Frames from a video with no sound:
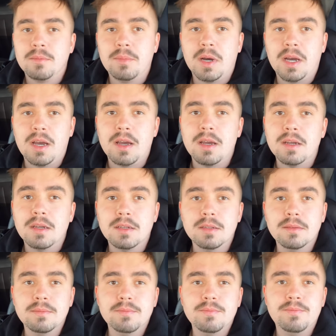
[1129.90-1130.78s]
But
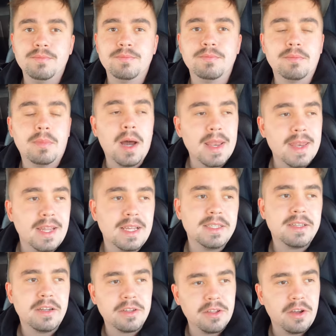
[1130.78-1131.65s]

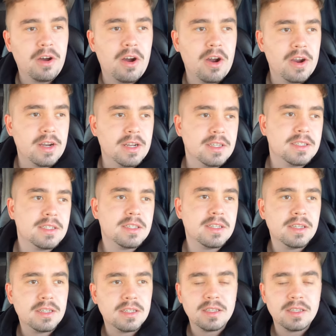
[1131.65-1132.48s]
Mondays are the hardest.